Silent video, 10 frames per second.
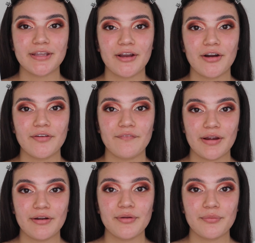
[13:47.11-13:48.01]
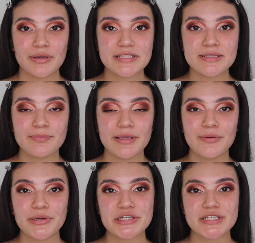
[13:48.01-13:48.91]
They are very wispy,
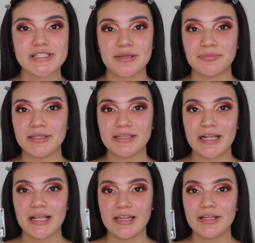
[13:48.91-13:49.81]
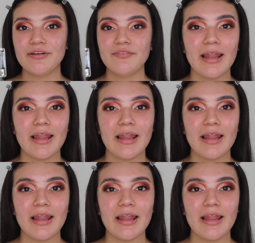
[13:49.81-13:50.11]
which is something that I love.